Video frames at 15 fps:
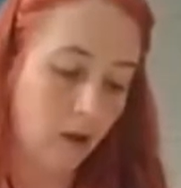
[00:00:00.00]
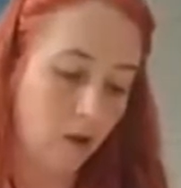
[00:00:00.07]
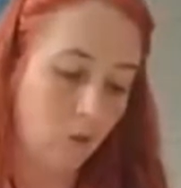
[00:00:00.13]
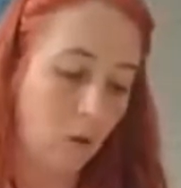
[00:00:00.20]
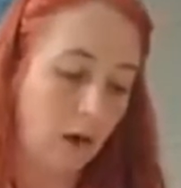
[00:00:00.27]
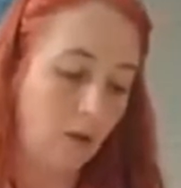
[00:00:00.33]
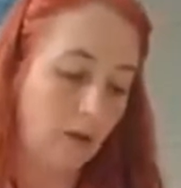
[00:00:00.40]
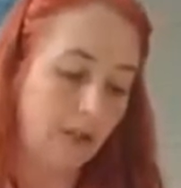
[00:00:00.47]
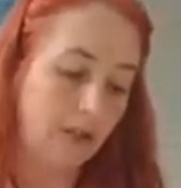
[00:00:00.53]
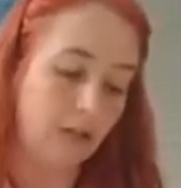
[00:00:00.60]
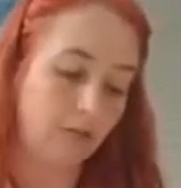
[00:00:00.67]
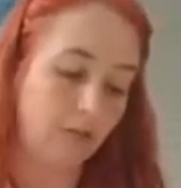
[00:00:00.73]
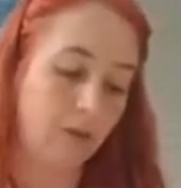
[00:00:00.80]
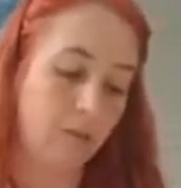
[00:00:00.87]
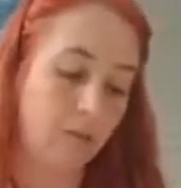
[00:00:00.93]
Why wasn't
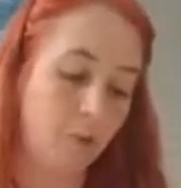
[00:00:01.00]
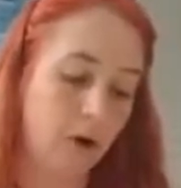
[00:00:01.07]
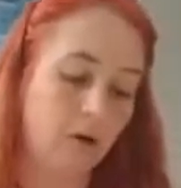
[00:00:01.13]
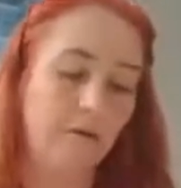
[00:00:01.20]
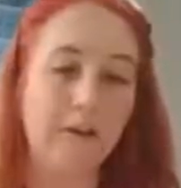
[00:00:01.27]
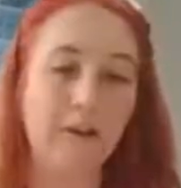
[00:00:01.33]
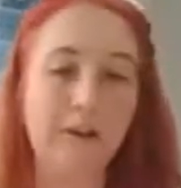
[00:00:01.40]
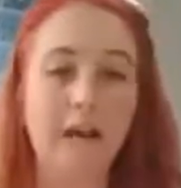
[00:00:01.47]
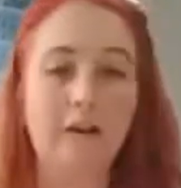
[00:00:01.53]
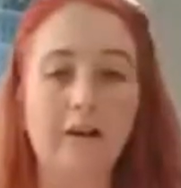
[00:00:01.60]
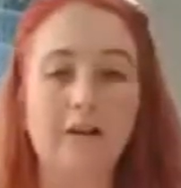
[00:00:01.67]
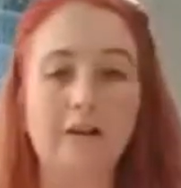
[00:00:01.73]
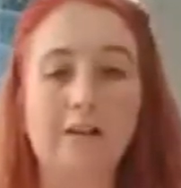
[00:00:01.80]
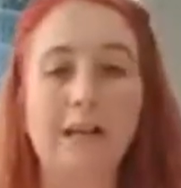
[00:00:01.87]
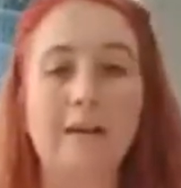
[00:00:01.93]
the report filled out on
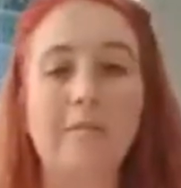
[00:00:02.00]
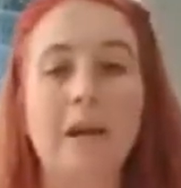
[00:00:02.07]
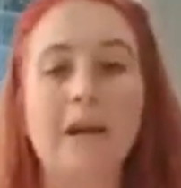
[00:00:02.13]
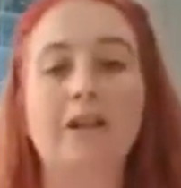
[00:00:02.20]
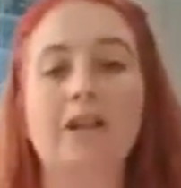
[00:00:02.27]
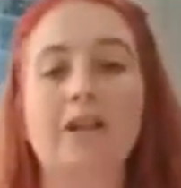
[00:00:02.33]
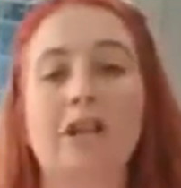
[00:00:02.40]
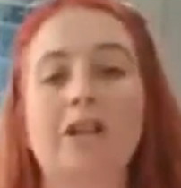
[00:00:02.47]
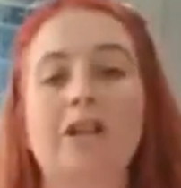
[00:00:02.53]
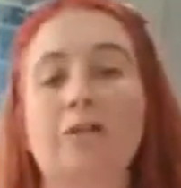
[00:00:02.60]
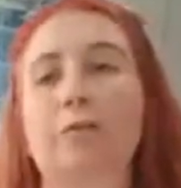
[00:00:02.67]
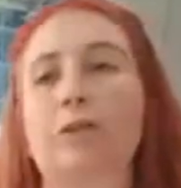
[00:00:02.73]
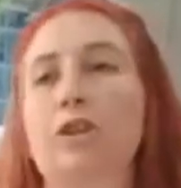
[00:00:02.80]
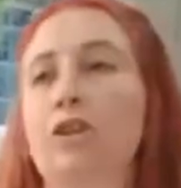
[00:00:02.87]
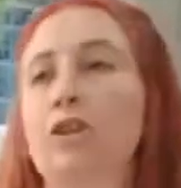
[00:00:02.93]
the same day? She said she
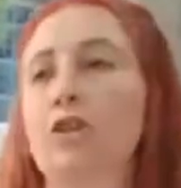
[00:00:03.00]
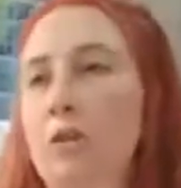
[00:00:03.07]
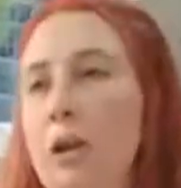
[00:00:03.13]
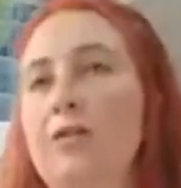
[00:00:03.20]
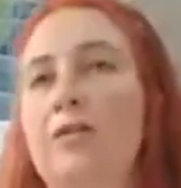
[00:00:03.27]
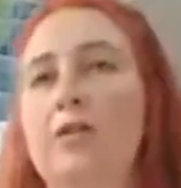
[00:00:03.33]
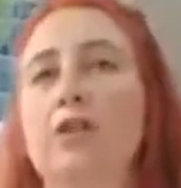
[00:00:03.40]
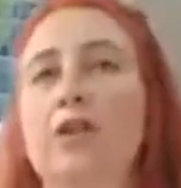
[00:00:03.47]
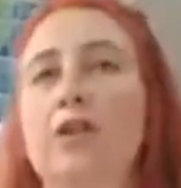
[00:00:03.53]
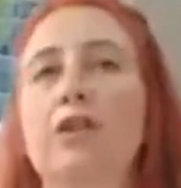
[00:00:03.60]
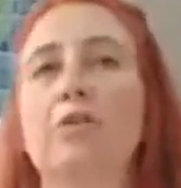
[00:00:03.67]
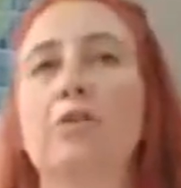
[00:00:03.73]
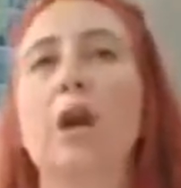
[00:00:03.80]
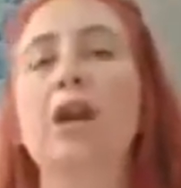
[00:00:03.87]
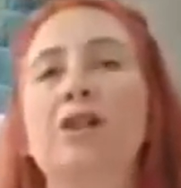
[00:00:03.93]
was in a stressful
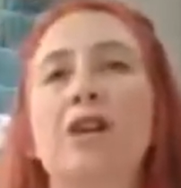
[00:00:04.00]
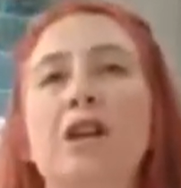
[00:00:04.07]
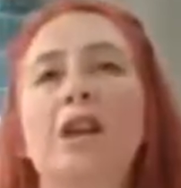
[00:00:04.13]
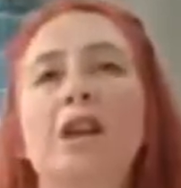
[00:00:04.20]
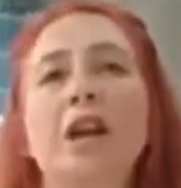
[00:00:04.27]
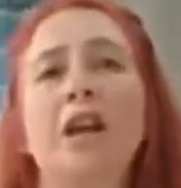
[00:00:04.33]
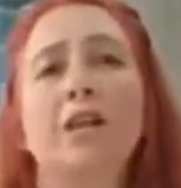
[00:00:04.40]
situation.